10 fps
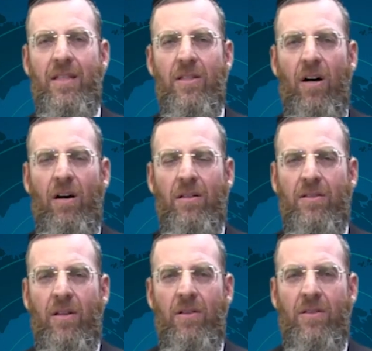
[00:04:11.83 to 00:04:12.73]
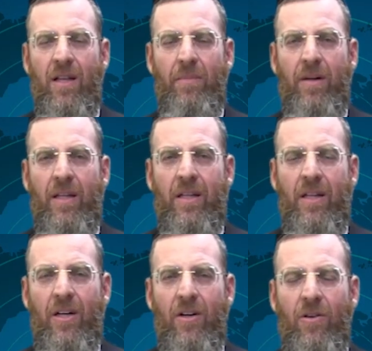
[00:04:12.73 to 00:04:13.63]
He's also somebody
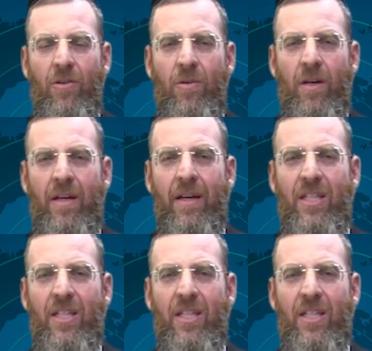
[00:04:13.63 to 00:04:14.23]
who